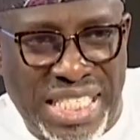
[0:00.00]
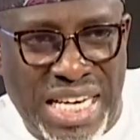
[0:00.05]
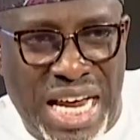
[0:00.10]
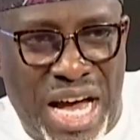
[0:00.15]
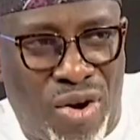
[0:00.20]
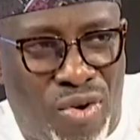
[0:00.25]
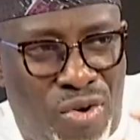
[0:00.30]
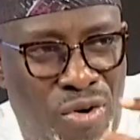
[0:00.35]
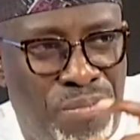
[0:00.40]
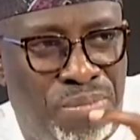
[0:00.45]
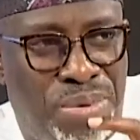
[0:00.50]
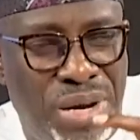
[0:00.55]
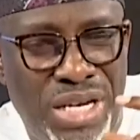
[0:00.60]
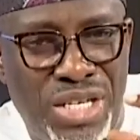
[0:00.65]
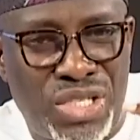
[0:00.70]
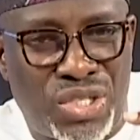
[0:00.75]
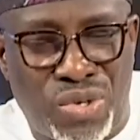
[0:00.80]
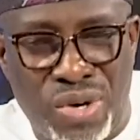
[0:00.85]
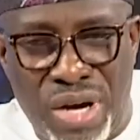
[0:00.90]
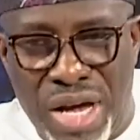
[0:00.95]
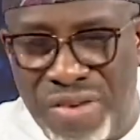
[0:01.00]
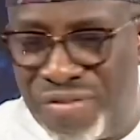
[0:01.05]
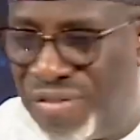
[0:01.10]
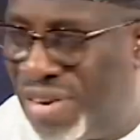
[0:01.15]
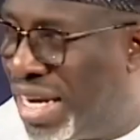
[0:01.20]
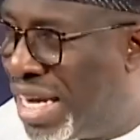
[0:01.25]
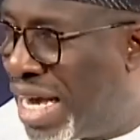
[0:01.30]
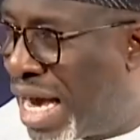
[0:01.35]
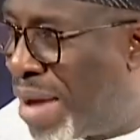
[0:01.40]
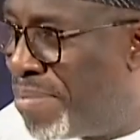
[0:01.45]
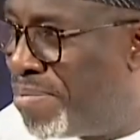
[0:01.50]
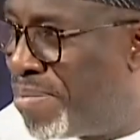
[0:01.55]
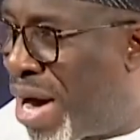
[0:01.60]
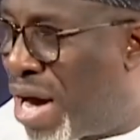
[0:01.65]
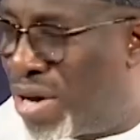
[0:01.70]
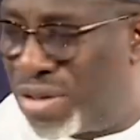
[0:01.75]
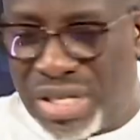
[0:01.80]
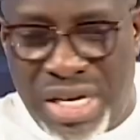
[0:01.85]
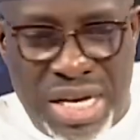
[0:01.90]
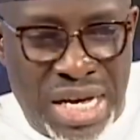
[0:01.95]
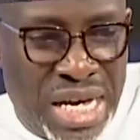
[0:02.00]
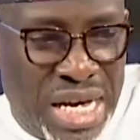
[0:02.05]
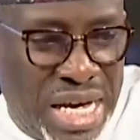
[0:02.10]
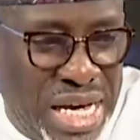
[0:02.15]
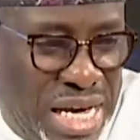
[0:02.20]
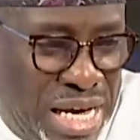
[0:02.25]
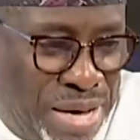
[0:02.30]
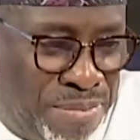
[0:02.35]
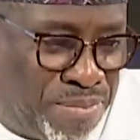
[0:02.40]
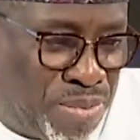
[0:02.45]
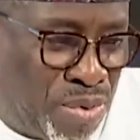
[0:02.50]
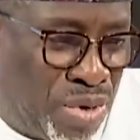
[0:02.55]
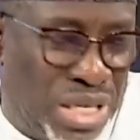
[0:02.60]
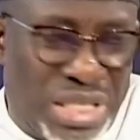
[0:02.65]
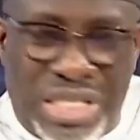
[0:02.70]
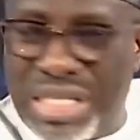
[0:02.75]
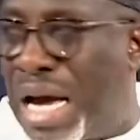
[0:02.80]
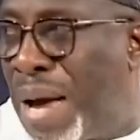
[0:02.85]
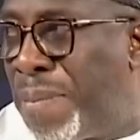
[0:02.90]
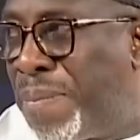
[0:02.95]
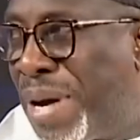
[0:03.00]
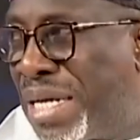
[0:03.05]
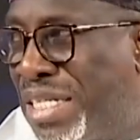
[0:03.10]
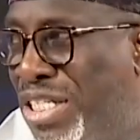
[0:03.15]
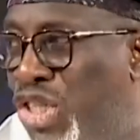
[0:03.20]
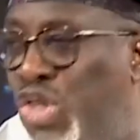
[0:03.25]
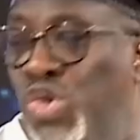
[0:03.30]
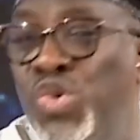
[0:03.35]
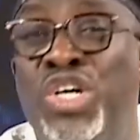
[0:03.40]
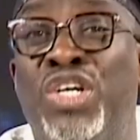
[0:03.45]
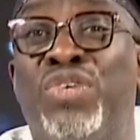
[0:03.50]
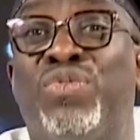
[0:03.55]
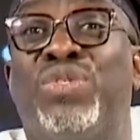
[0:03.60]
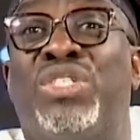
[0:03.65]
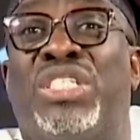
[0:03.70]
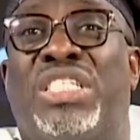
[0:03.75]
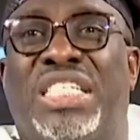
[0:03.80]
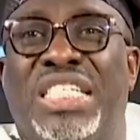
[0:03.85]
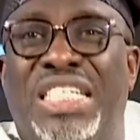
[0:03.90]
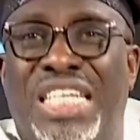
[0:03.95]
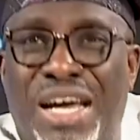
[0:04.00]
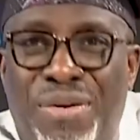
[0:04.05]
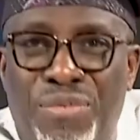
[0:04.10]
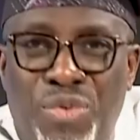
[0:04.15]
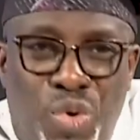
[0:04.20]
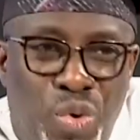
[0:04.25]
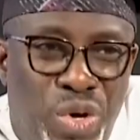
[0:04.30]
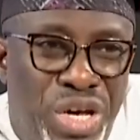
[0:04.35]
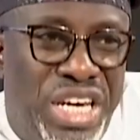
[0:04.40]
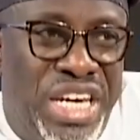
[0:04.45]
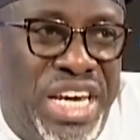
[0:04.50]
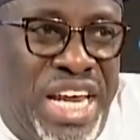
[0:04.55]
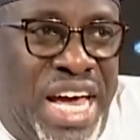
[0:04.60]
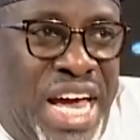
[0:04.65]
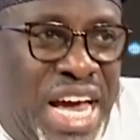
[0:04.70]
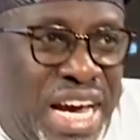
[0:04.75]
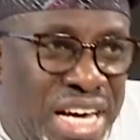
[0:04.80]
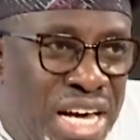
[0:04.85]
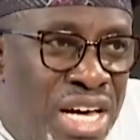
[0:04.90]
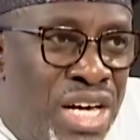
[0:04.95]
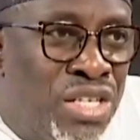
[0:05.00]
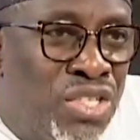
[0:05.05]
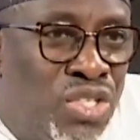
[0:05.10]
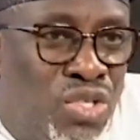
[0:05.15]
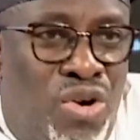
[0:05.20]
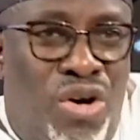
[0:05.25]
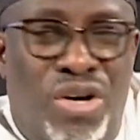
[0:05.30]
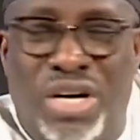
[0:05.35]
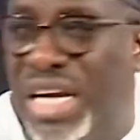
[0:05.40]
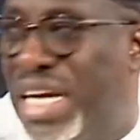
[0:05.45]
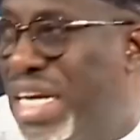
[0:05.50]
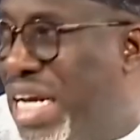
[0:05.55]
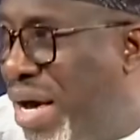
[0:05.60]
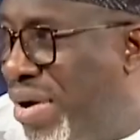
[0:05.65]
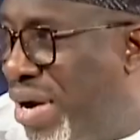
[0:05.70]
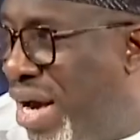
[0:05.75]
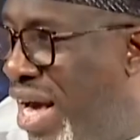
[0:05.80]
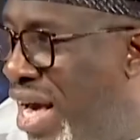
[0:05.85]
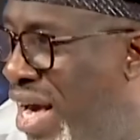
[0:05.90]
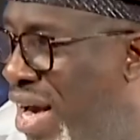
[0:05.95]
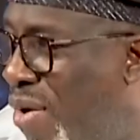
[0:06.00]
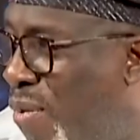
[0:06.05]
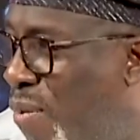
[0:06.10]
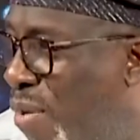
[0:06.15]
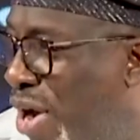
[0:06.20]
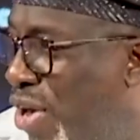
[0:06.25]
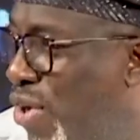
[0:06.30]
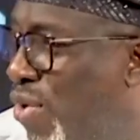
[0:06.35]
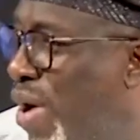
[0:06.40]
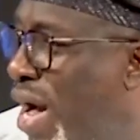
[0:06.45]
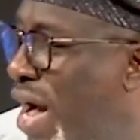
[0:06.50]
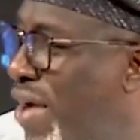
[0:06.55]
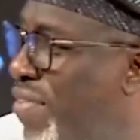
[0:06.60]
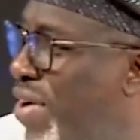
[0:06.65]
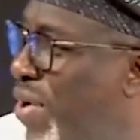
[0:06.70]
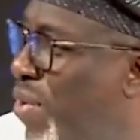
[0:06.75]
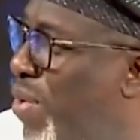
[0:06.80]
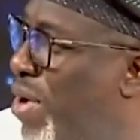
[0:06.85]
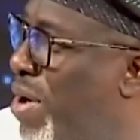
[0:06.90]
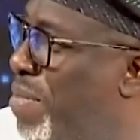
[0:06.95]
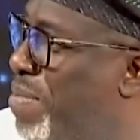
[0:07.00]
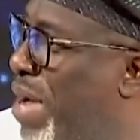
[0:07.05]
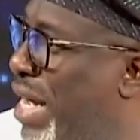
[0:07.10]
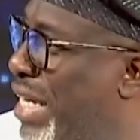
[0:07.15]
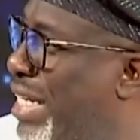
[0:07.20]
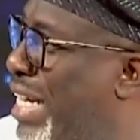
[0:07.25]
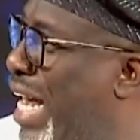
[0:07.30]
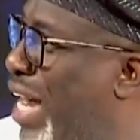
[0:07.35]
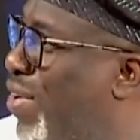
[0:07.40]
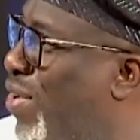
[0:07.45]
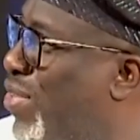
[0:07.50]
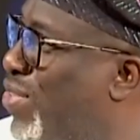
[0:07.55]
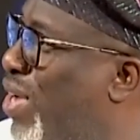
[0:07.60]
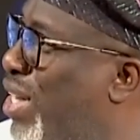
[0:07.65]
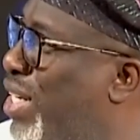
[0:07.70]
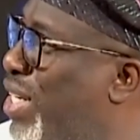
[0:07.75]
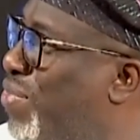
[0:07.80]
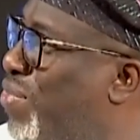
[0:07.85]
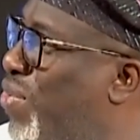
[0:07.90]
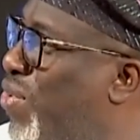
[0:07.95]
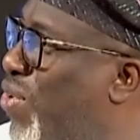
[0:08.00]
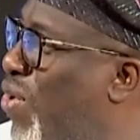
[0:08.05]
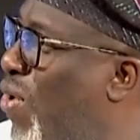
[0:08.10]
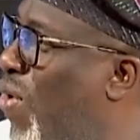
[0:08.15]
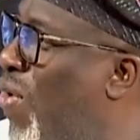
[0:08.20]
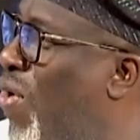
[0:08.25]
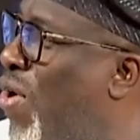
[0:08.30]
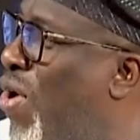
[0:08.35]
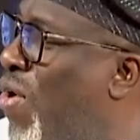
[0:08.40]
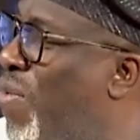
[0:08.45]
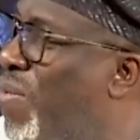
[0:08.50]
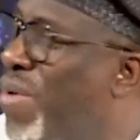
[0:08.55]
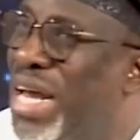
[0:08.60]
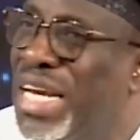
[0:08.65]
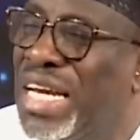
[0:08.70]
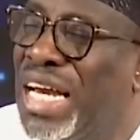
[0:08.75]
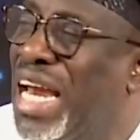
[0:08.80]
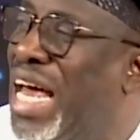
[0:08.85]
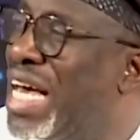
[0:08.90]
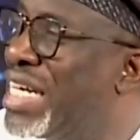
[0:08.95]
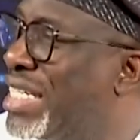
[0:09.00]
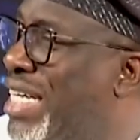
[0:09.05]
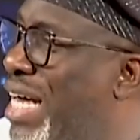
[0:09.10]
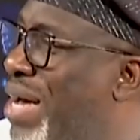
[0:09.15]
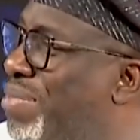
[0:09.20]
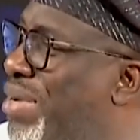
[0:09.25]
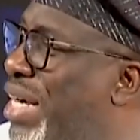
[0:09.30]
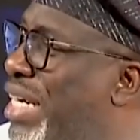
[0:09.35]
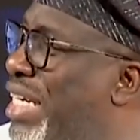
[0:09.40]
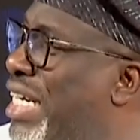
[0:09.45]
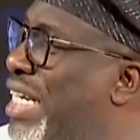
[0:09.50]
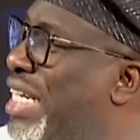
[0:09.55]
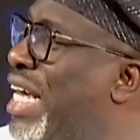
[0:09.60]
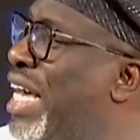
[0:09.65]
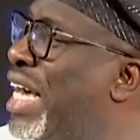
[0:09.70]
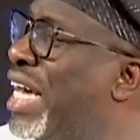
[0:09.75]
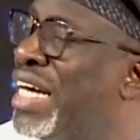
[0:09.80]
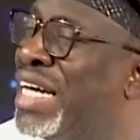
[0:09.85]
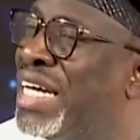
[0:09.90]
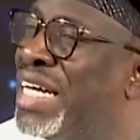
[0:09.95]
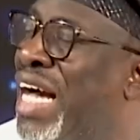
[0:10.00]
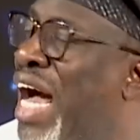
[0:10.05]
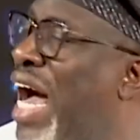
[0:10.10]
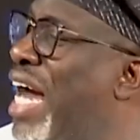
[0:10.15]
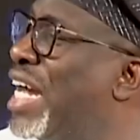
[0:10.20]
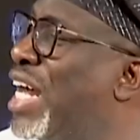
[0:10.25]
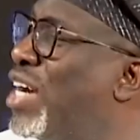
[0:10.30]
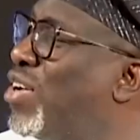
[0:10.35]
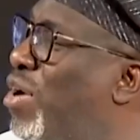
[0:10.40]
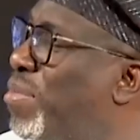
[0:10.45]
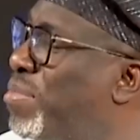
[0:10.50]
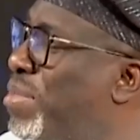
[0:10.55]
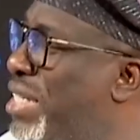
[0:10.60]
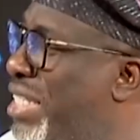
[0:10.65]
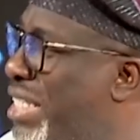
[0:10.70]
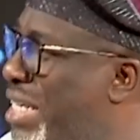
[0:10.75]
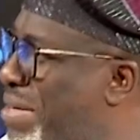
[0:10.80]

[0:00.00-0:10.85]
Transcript: and complaining so heavily about a political party. You even see them doing NEC, struggling, and when you have a ruling party that does not even know when the last time they did an NWC